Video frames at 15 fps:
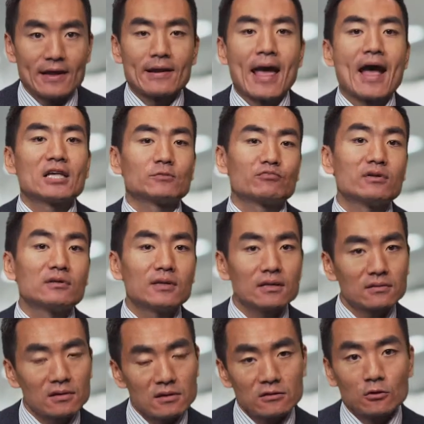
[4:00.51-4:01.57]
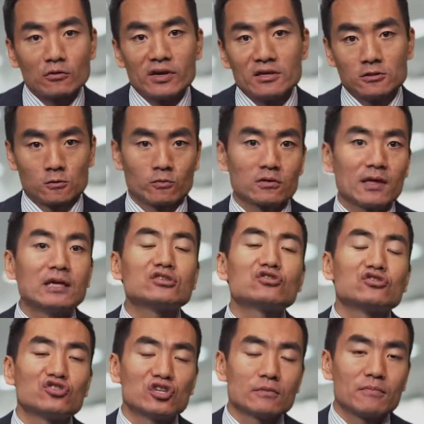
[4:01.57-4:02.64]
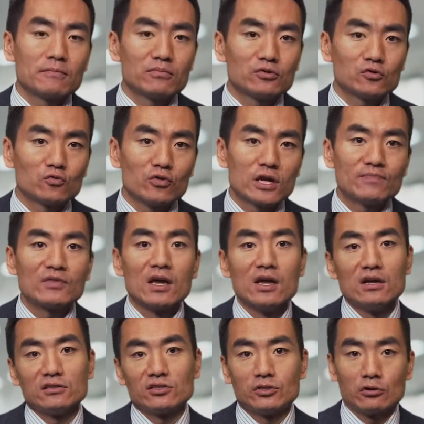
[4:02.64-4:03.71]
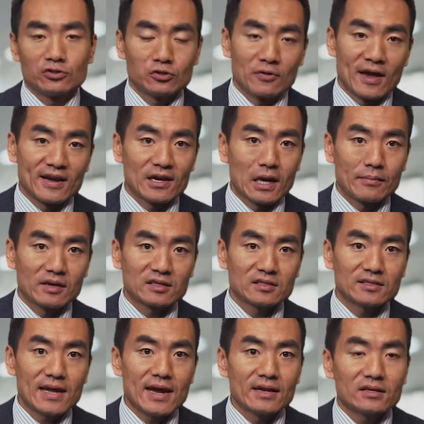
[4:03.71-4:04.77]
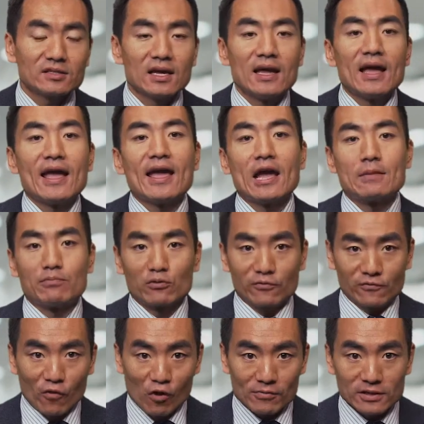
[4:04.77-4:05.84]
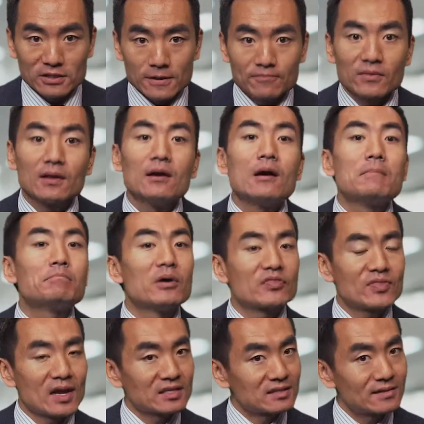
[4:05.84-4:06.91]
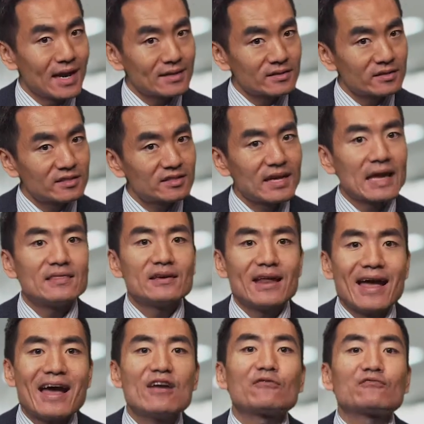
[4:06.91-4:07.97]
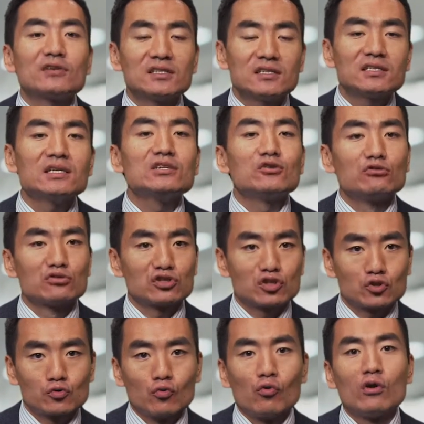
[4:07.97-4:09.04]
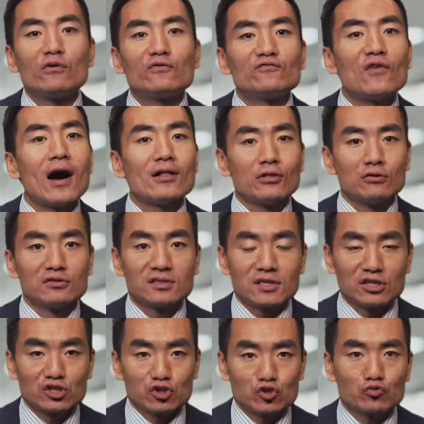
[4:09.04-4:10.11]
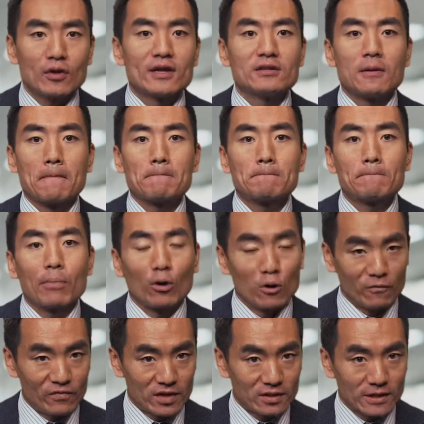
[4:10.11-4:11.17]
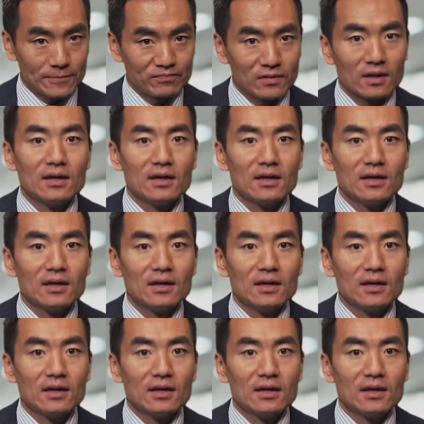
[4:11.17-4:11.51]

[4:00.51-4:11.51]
and as predicted, there is a relationship between socioeconomic status and performance. But that's not to say that every single school follows this trend perfectly.